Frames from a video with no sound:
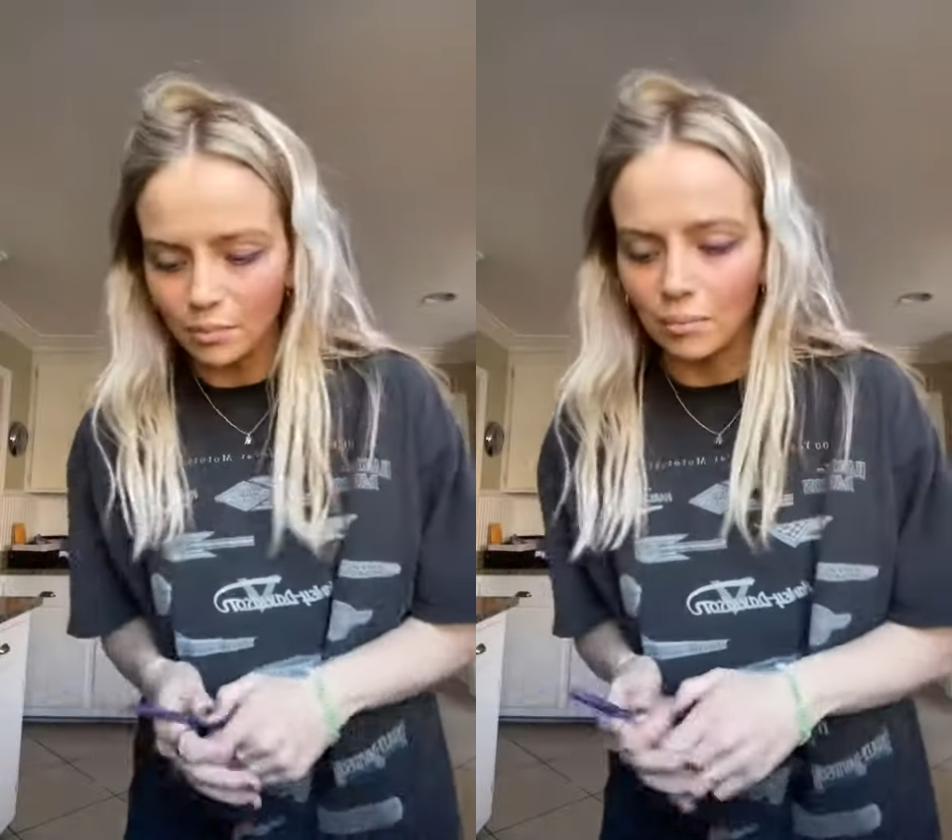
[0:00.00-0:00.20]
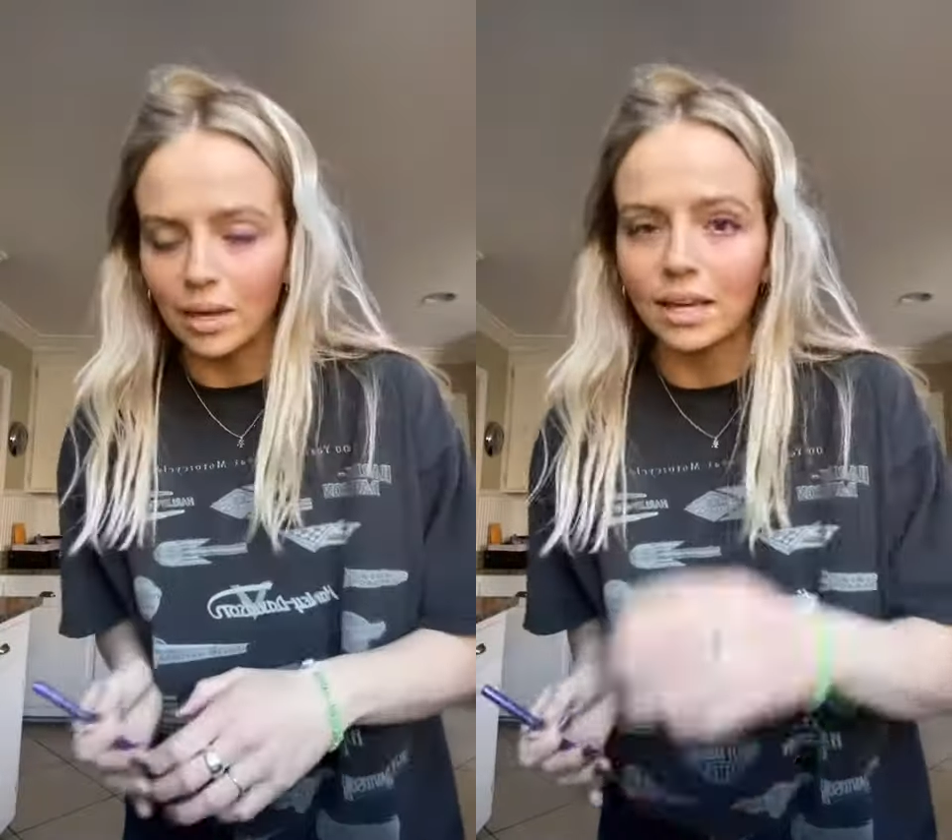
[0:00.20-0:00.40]

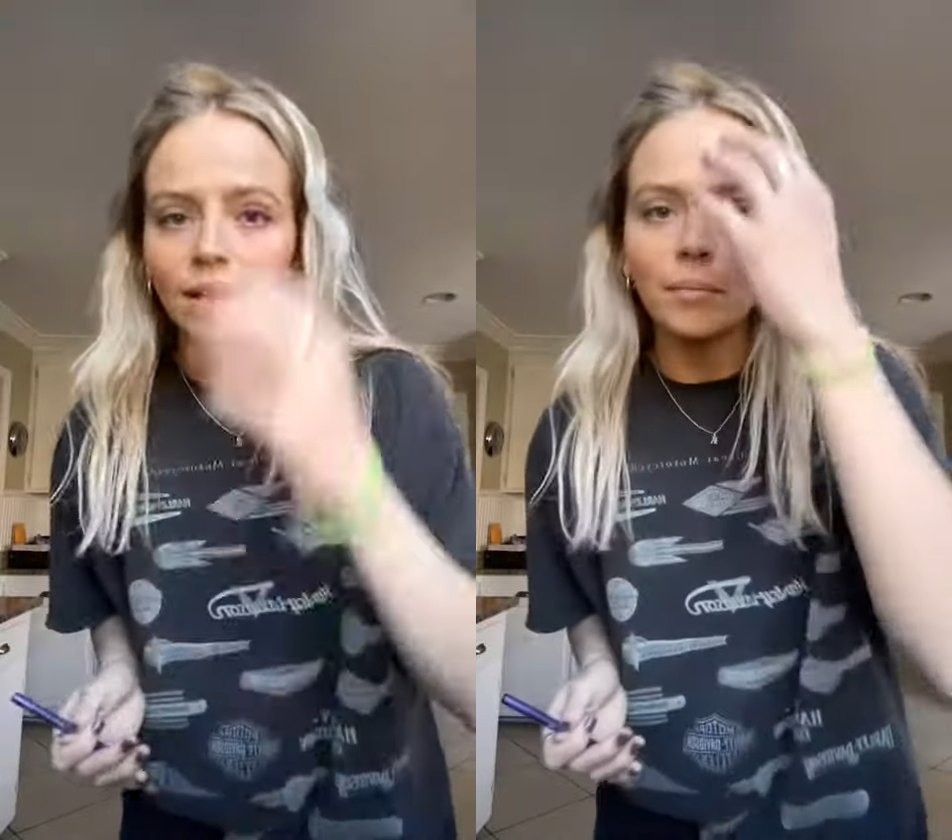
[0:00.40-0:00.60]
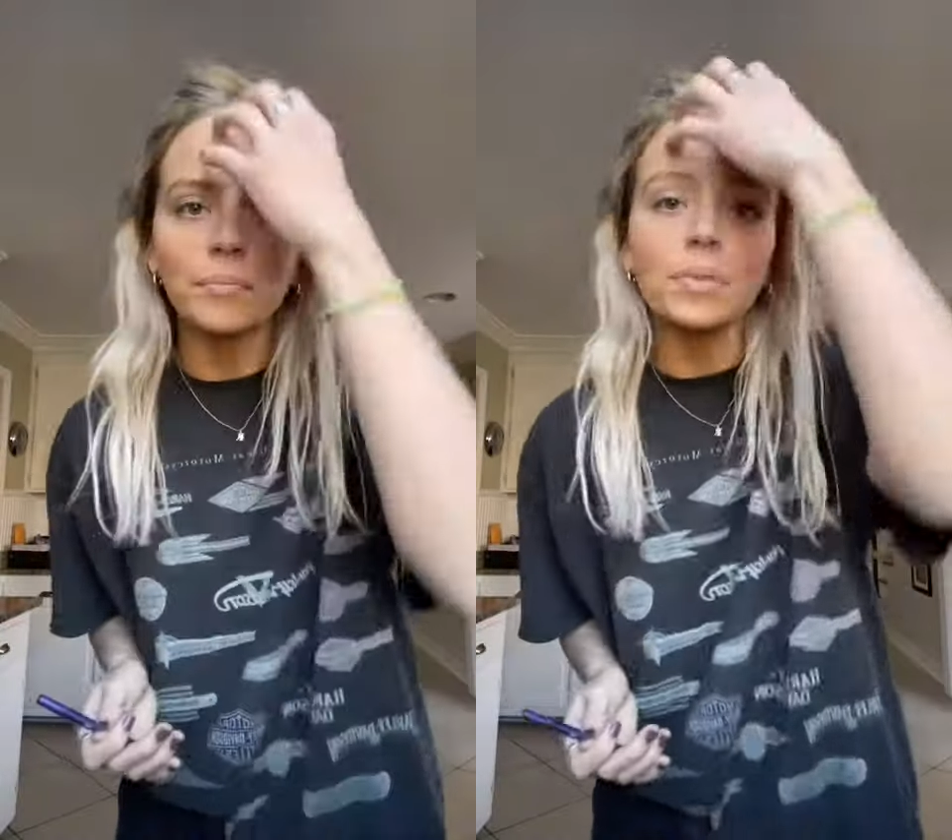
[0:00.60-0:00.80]

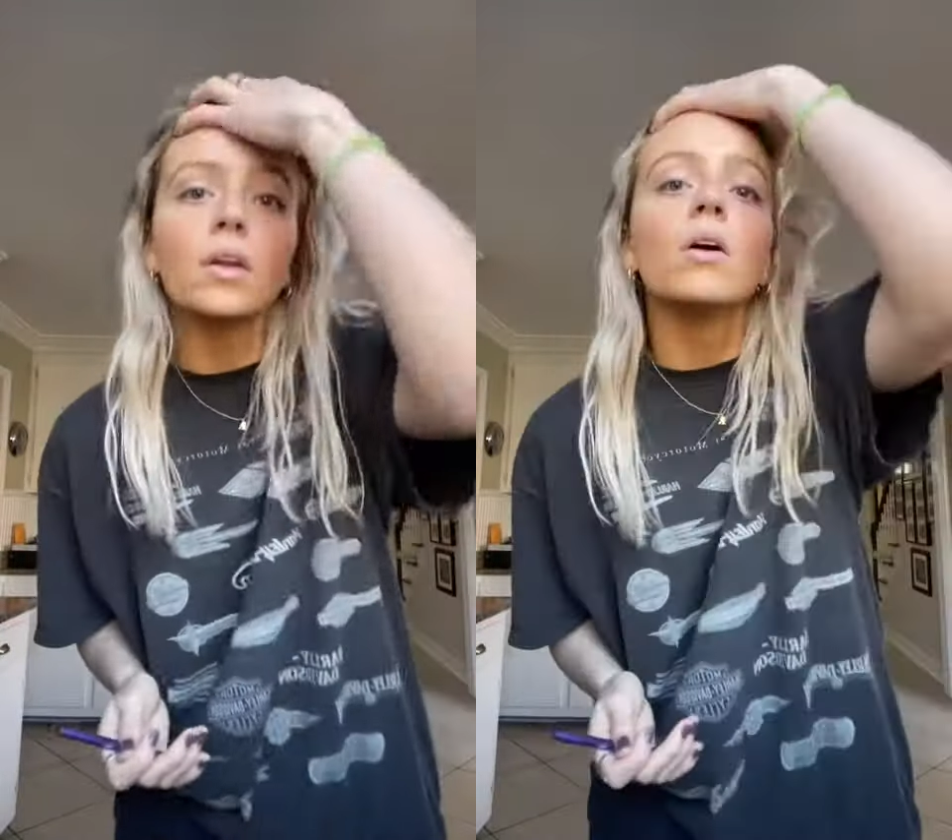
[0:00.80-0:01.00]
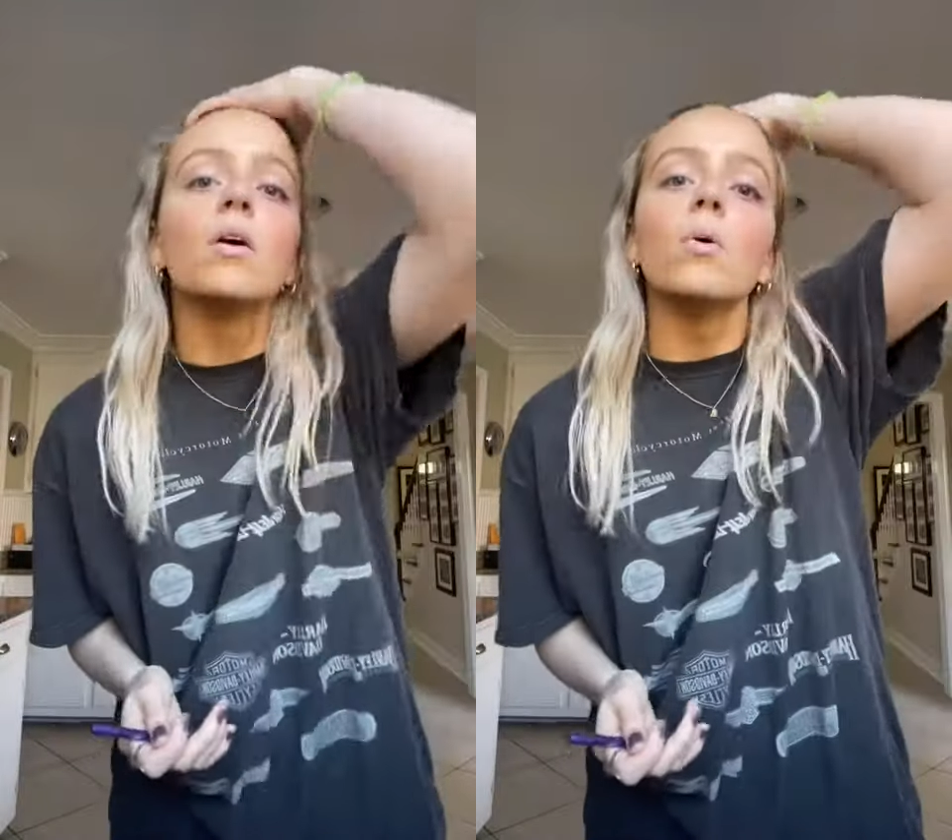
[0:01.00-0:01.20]
makeup
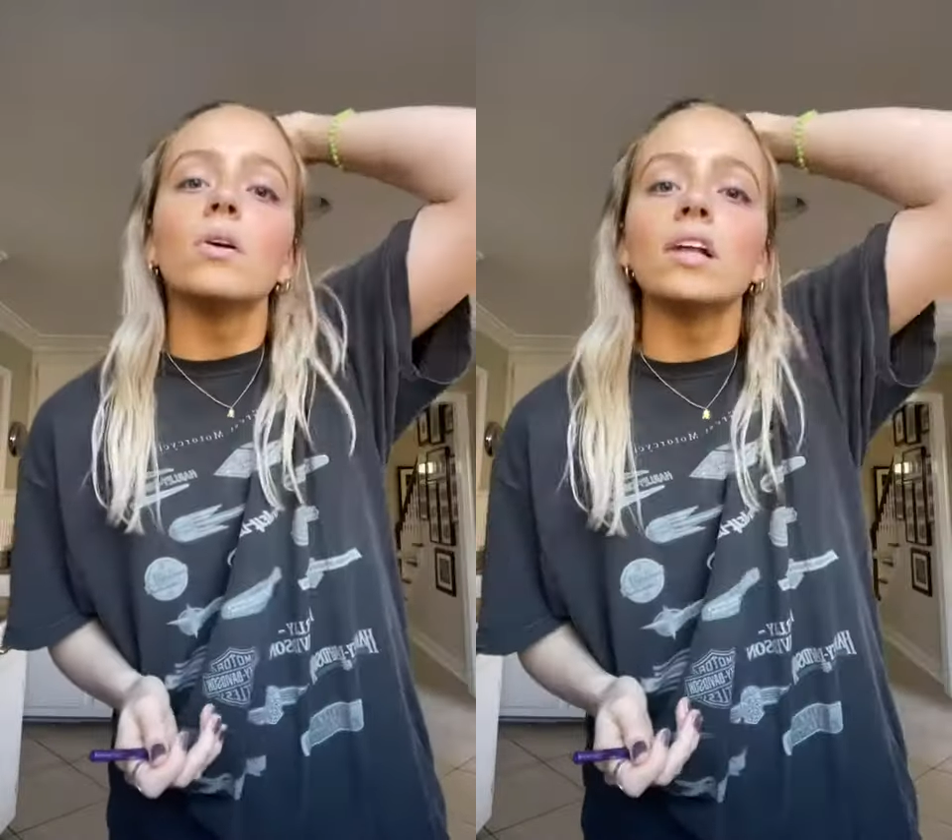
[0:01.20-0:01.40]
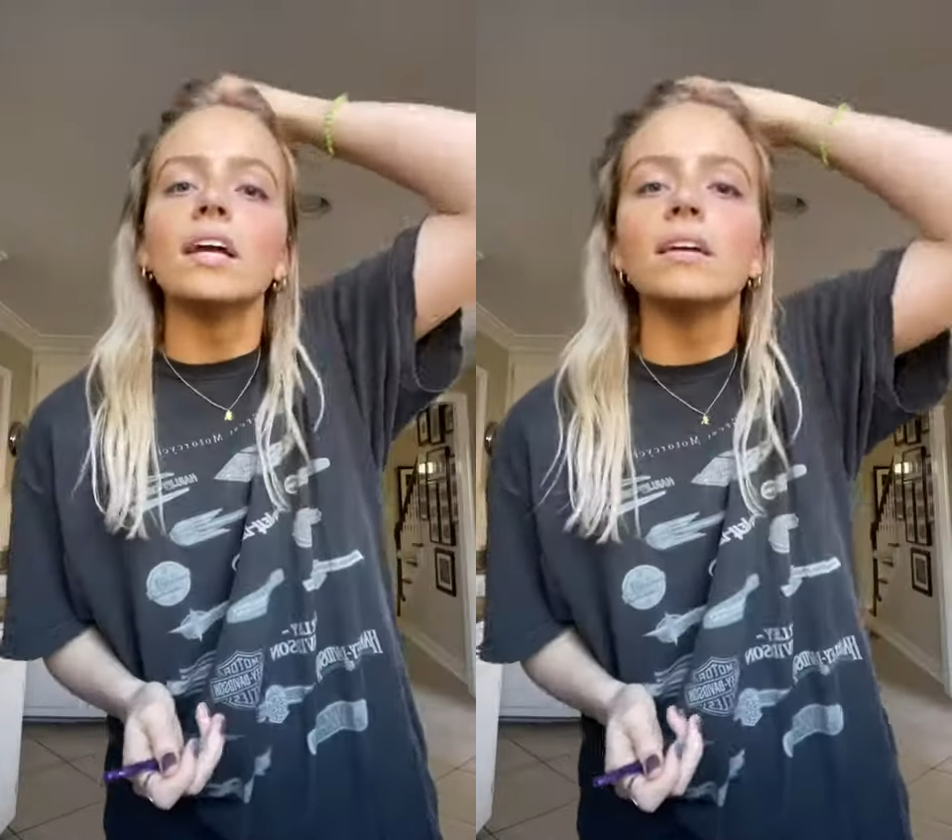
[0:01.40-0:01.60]
or
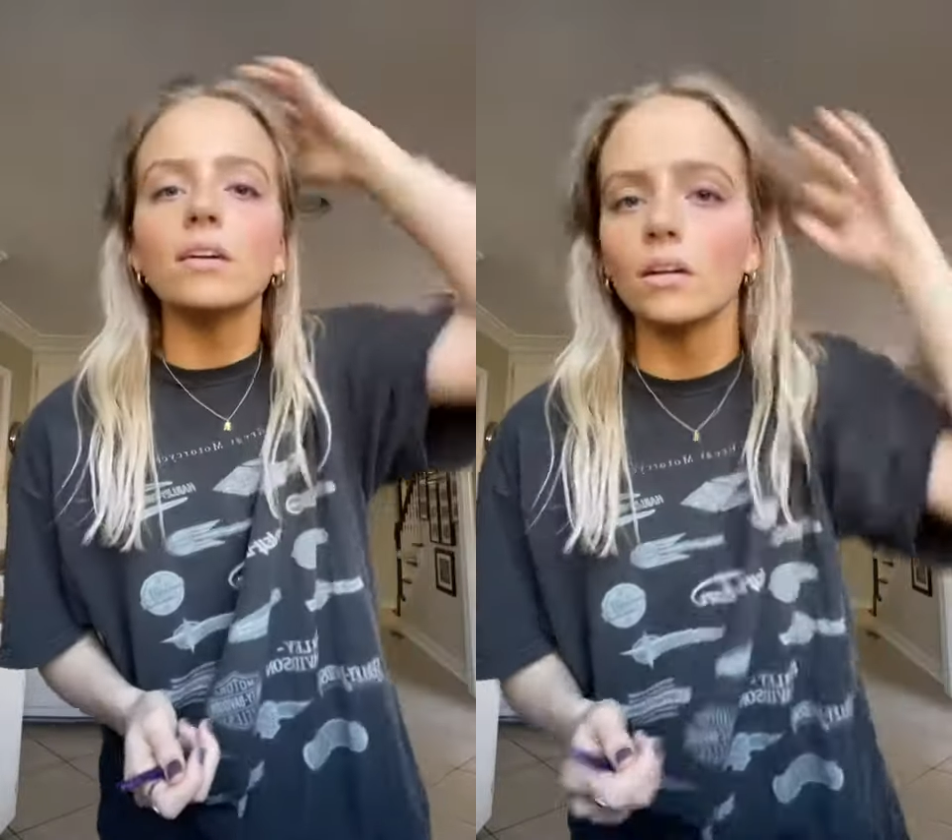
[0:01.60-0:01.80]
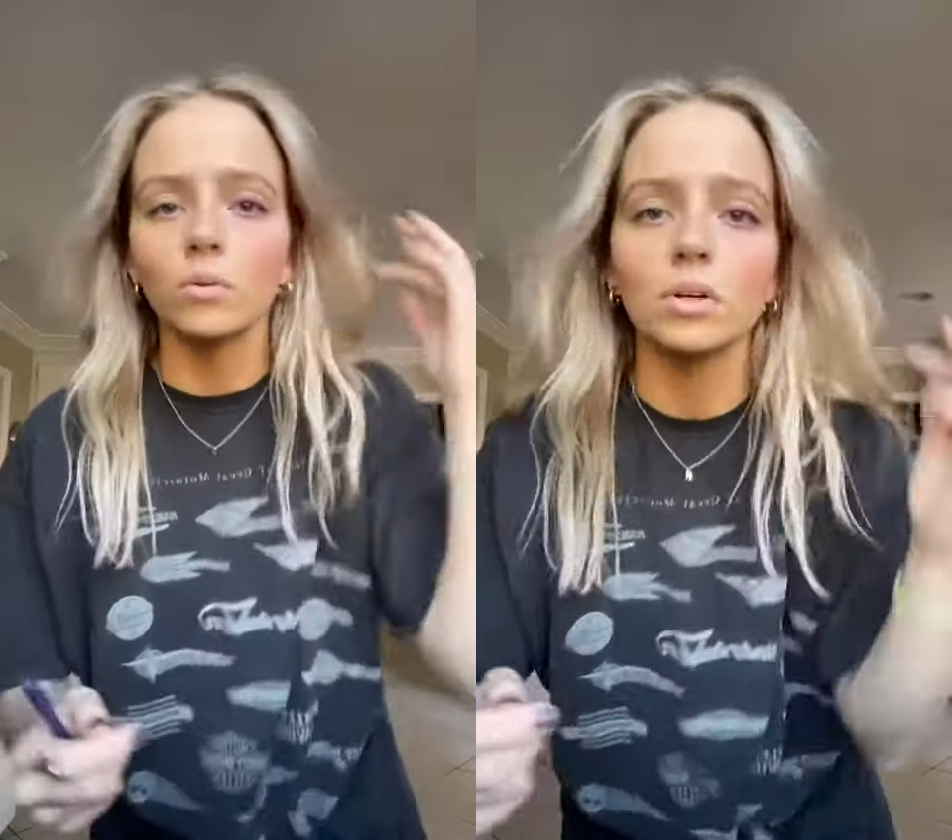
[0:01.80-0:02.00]
like what